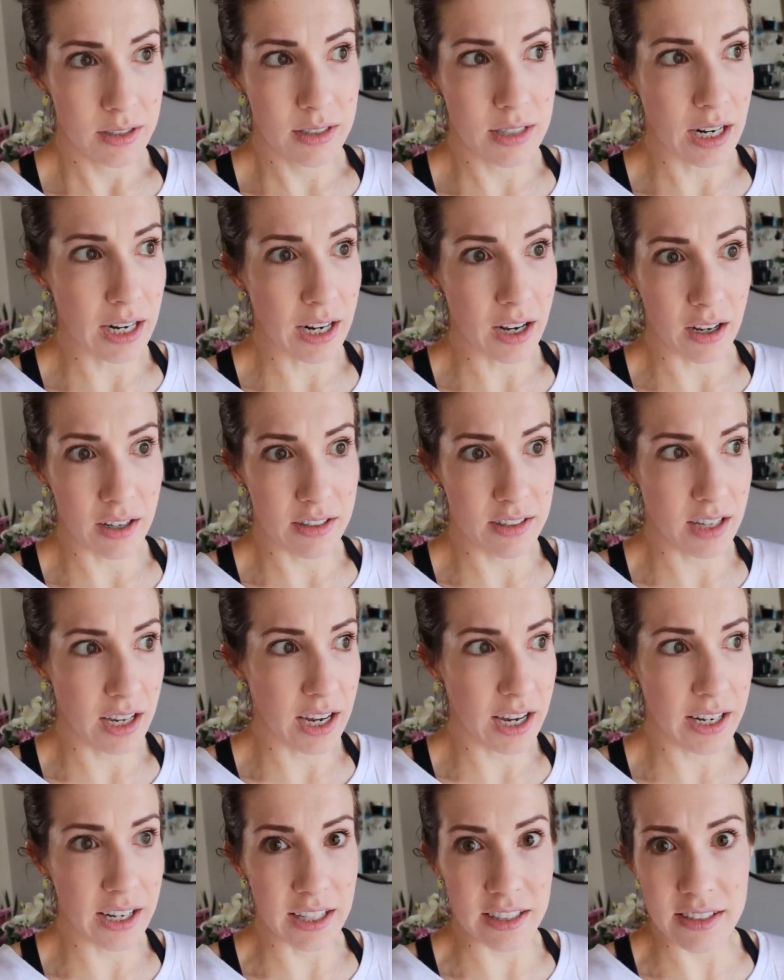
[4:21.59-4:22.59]

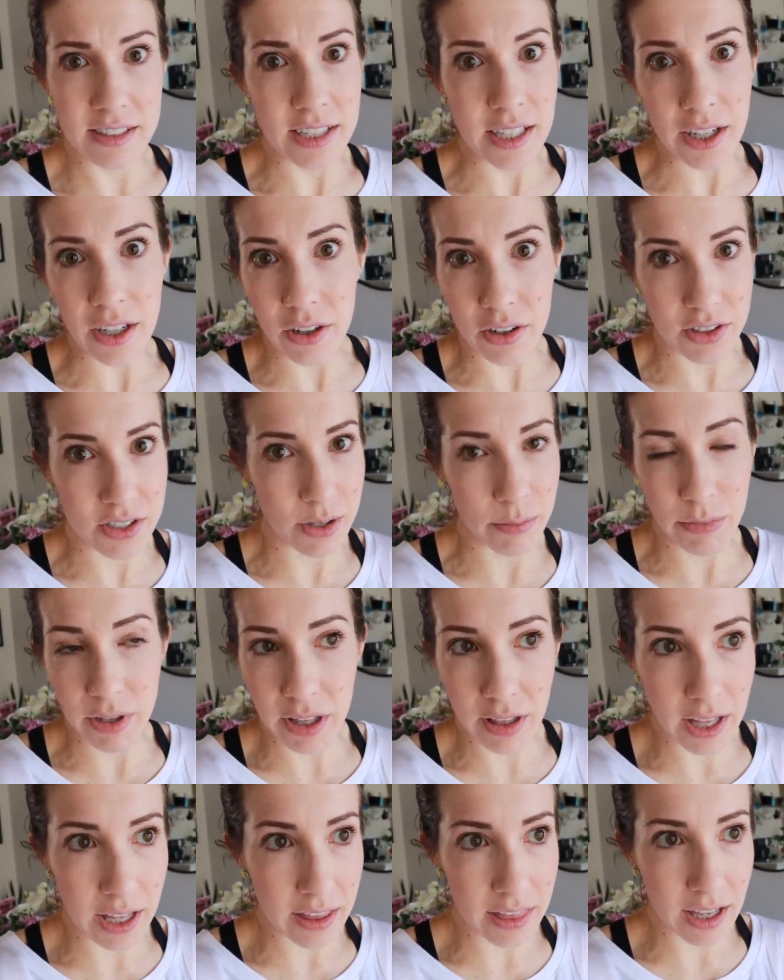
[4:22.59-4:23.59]
dioxide and zinc or
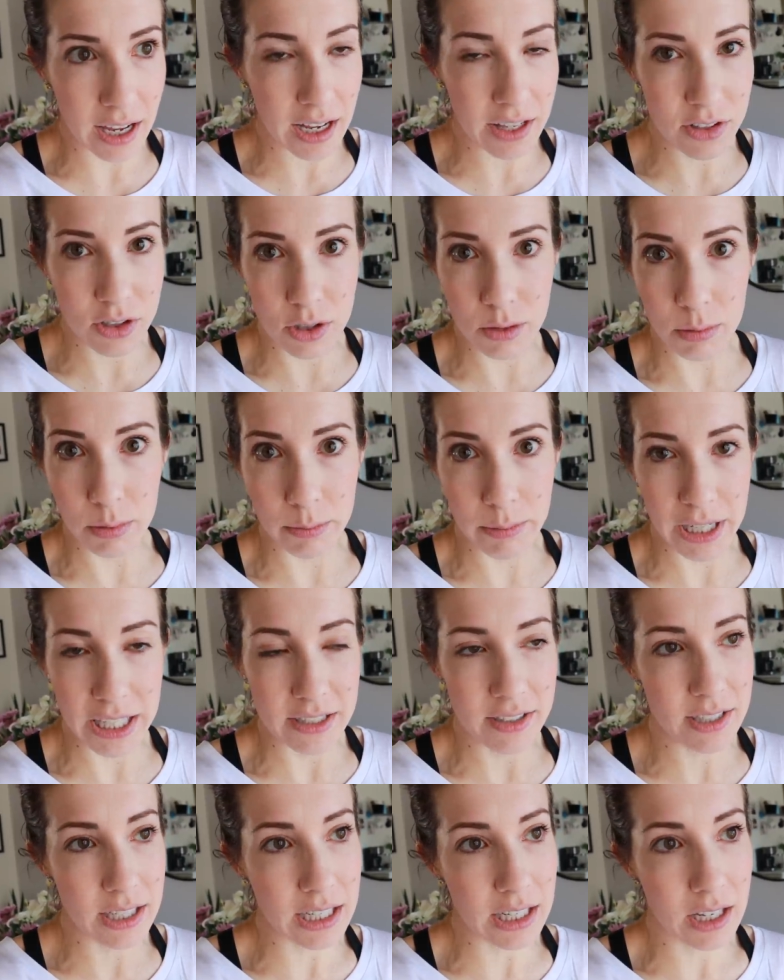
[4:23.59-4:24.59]
something like that, super
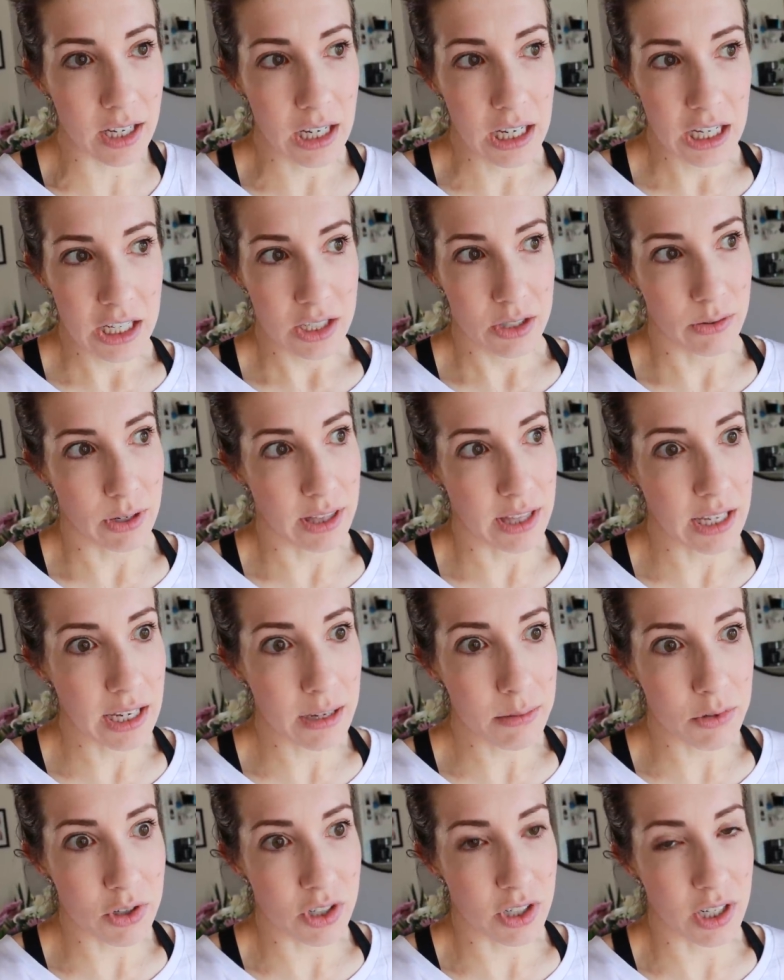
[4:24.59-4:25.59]
basic. So I
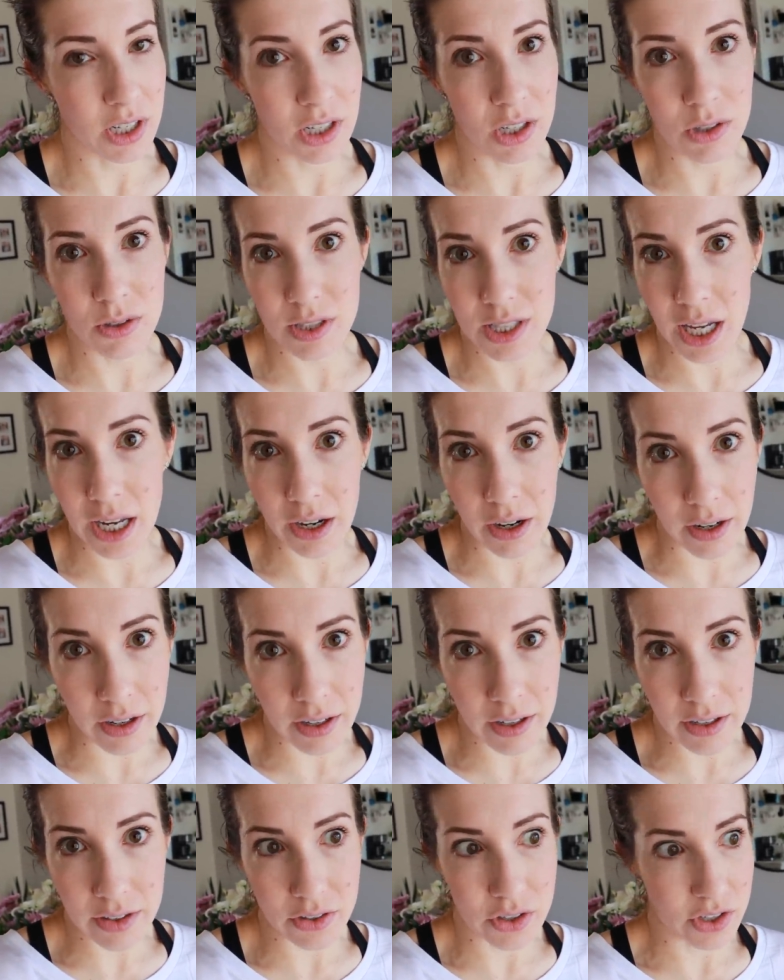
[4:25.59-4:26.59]
think I'm just gonna use that on
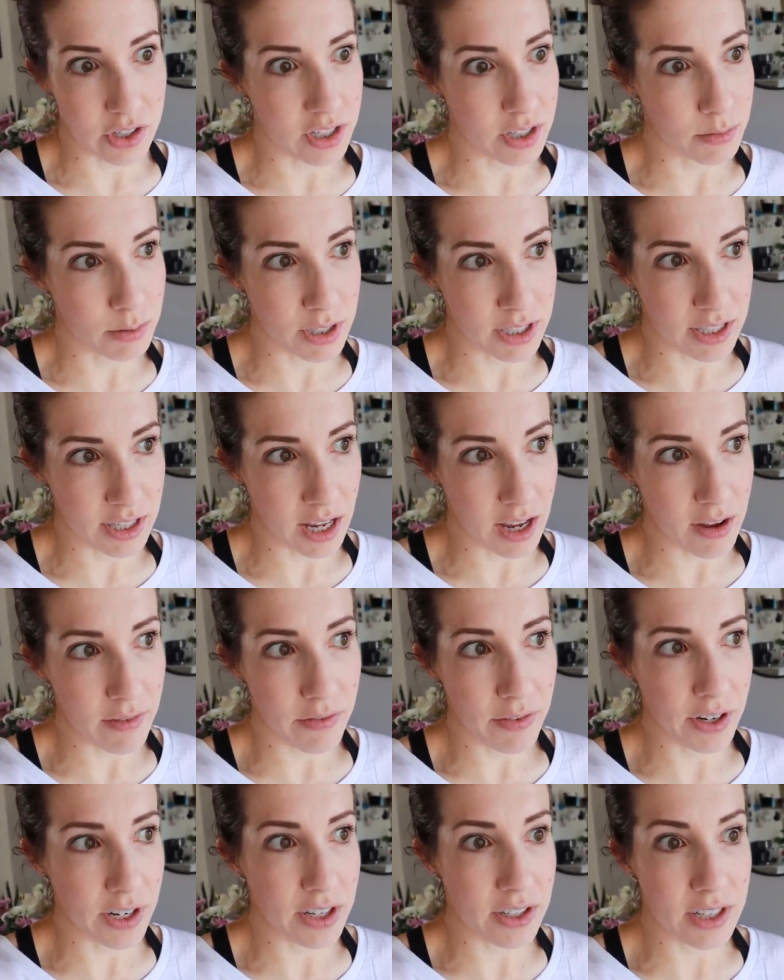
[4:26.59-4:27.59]
her just to be
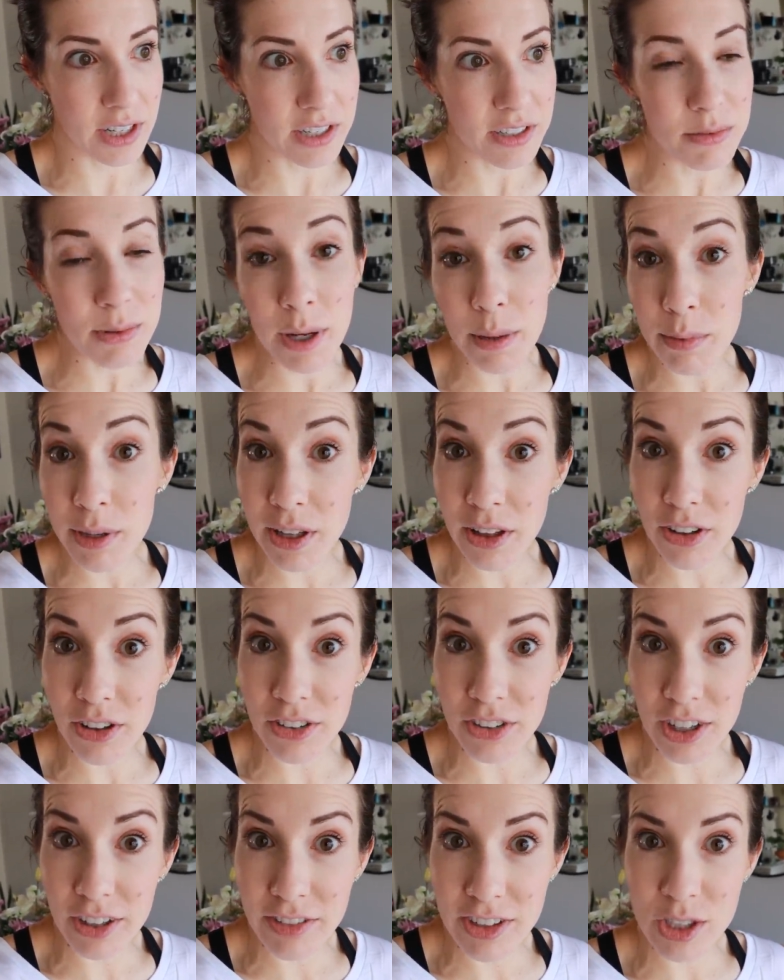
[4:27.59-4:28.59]
safe. And it does make me a
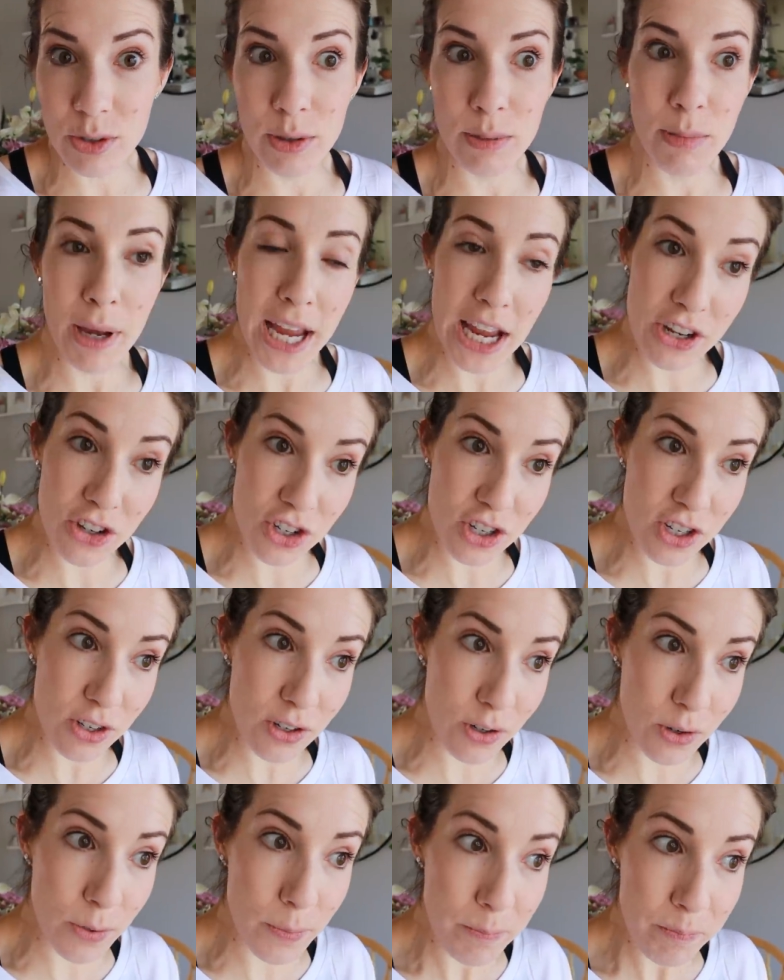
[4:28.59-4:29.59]
little nervous with Paige
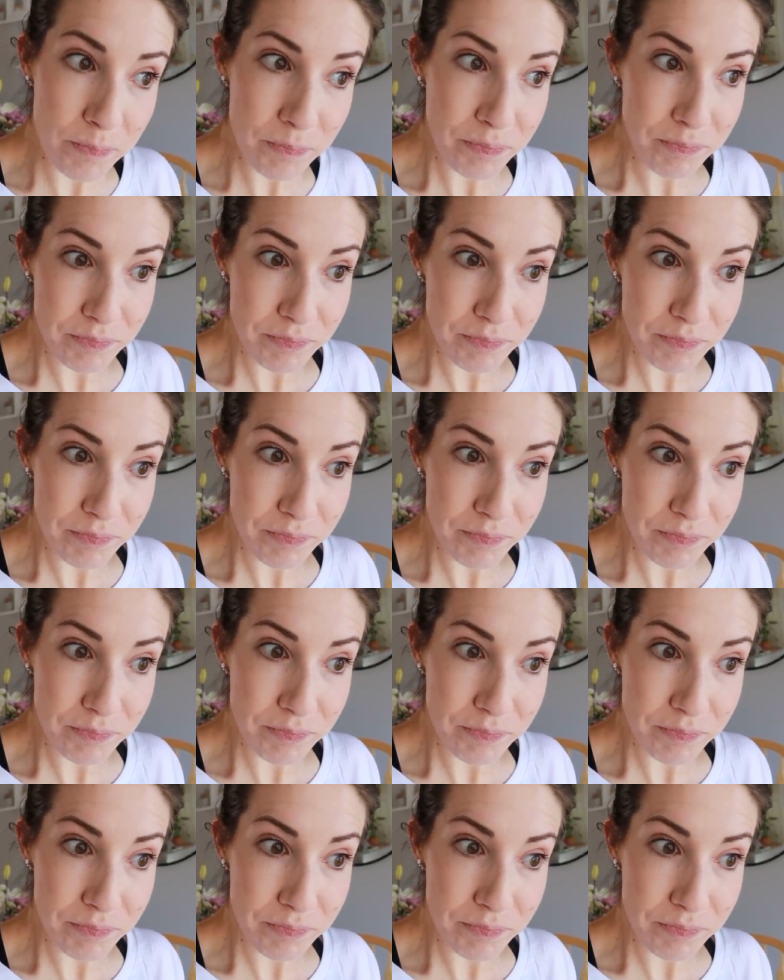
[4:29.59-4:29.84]
too,